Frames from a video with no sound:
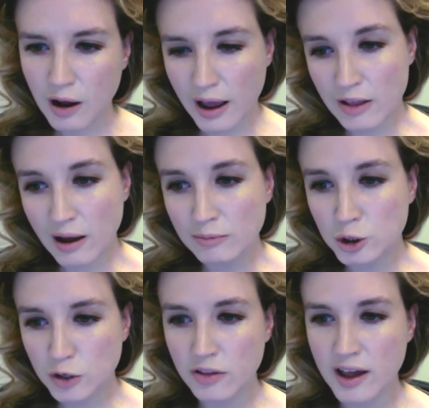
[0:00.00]
And I'm
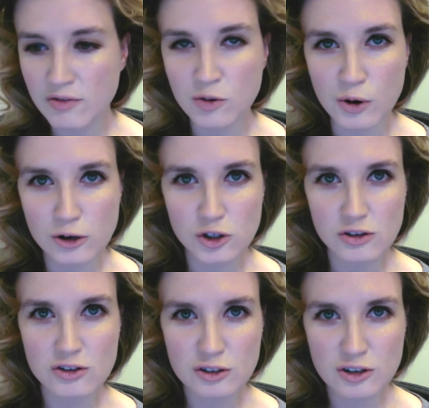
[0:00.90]
sure that they have
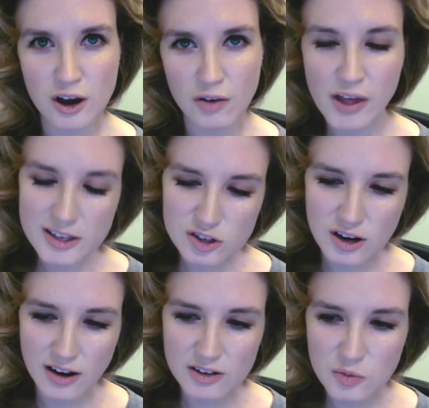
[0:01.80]
commercials, so that
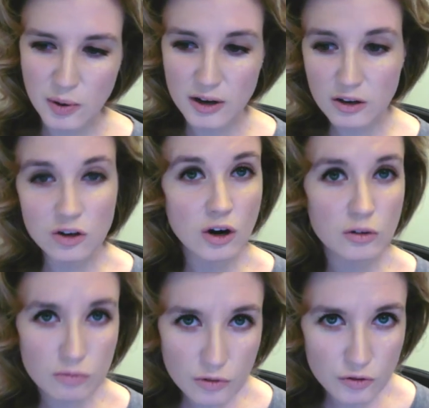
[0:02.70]
sucks. But, you
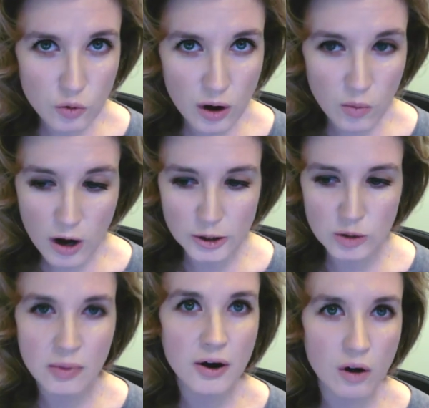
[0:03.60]
know, if you want to watch
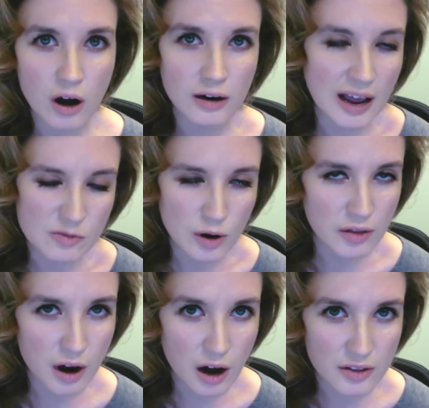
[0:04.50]
them, they're on. Have them
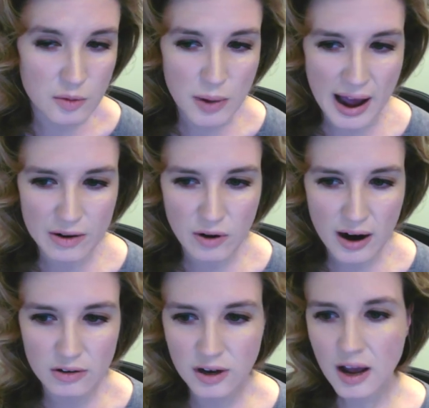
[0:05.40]
on in the
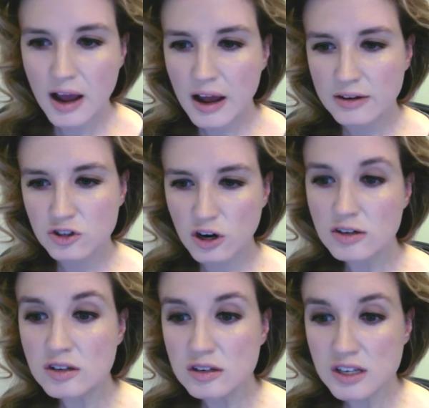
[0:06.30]
background. It
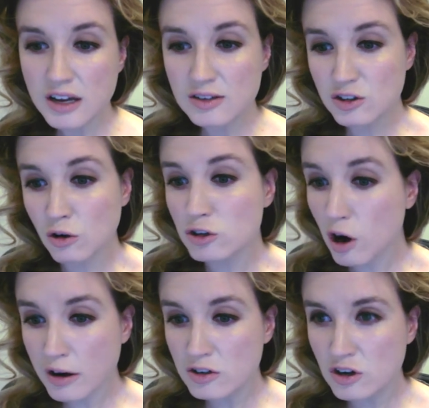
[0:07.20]
starts at it's
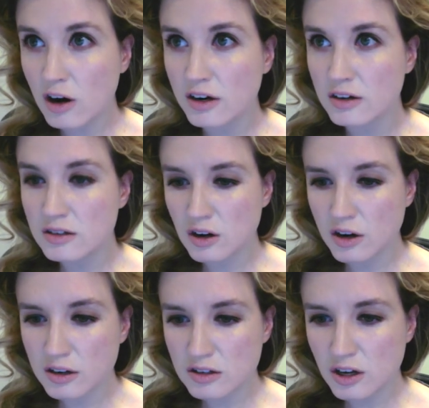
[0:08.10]
already started. It
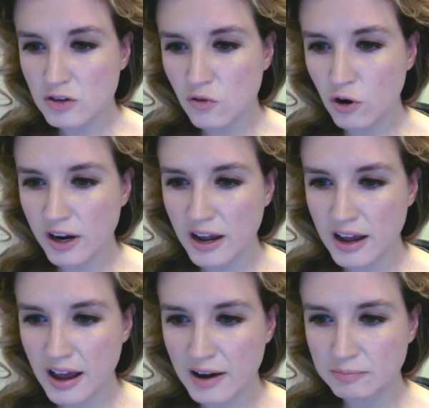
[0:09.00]
started at 6:40
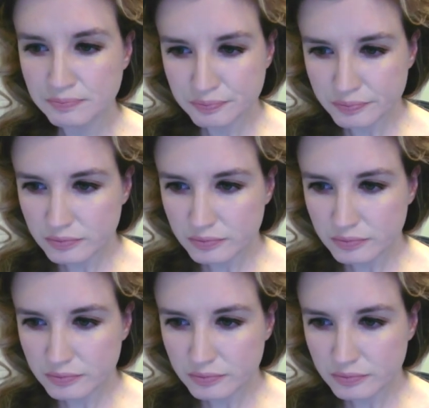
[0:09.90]
a.m.